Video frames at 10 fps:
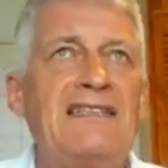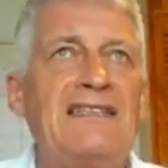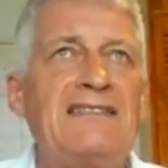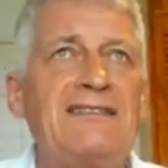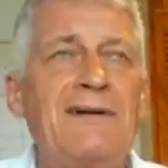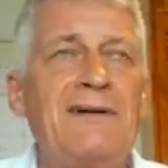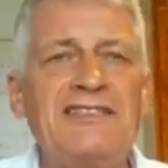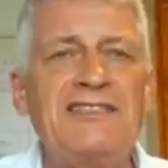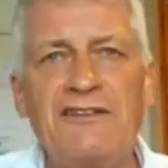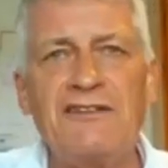is the
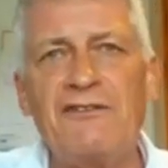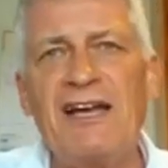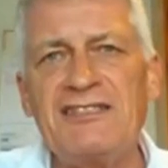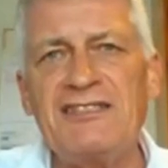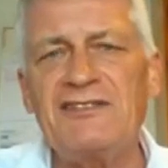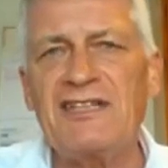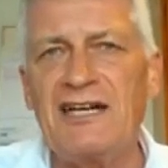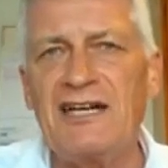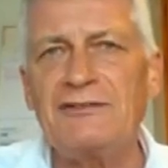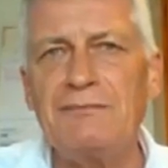question of better
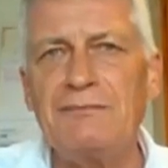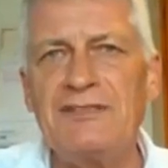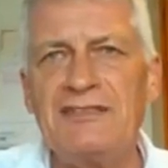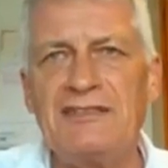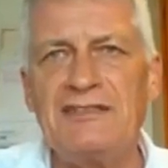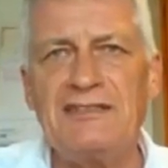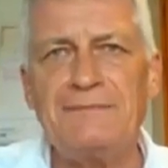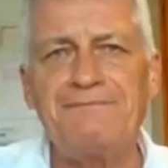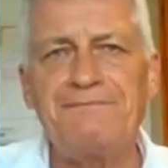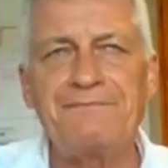accountability.
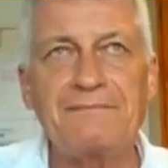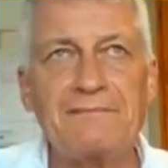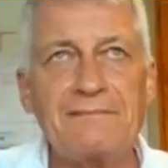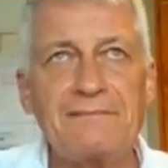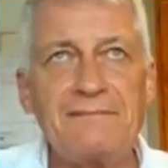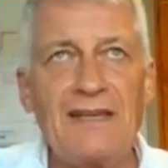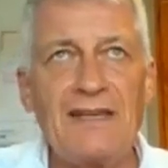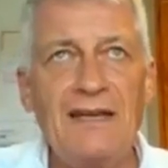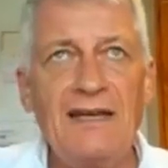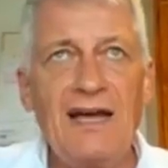
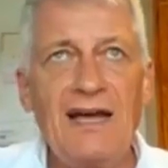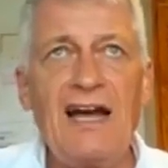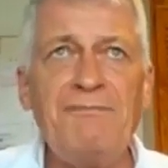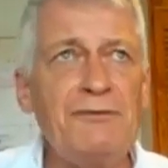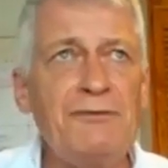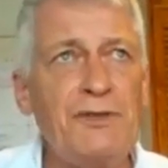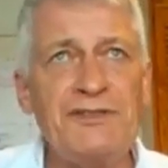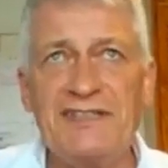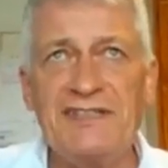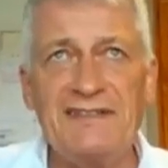I've been
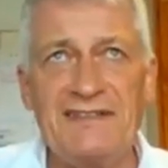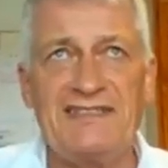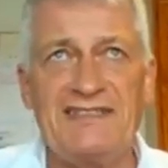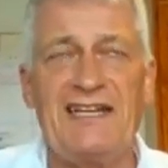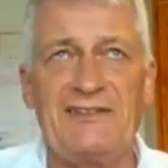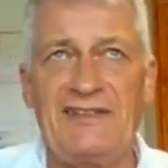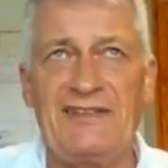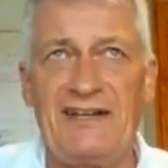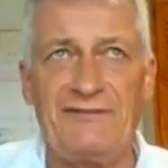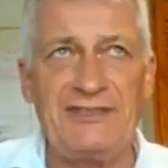working in this
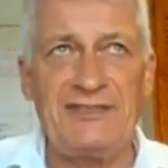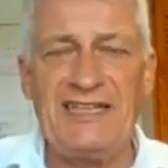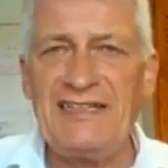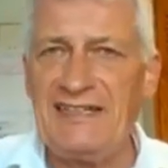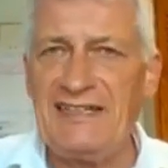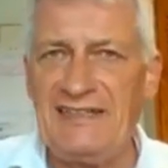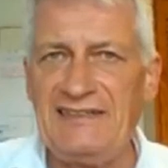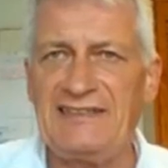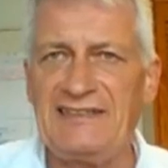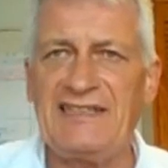area for
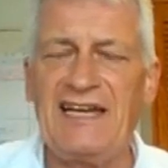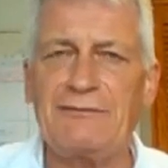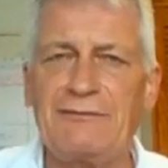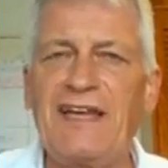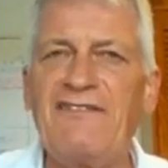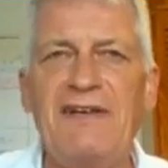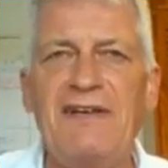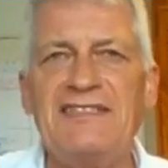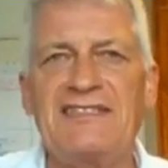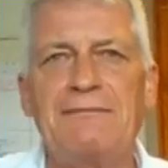decades, and we have
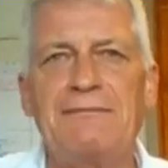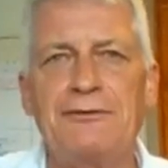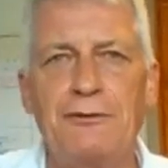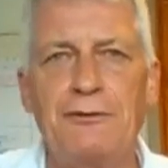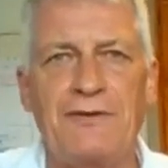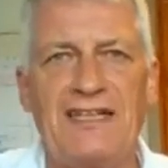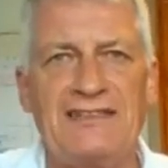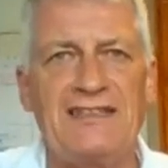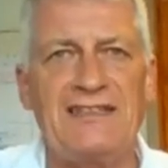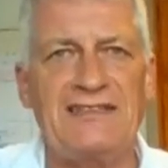made some
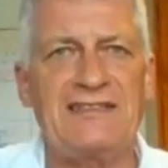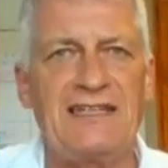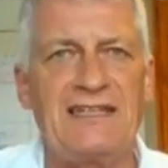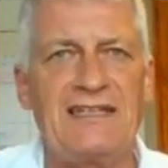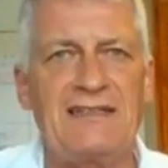progress, that's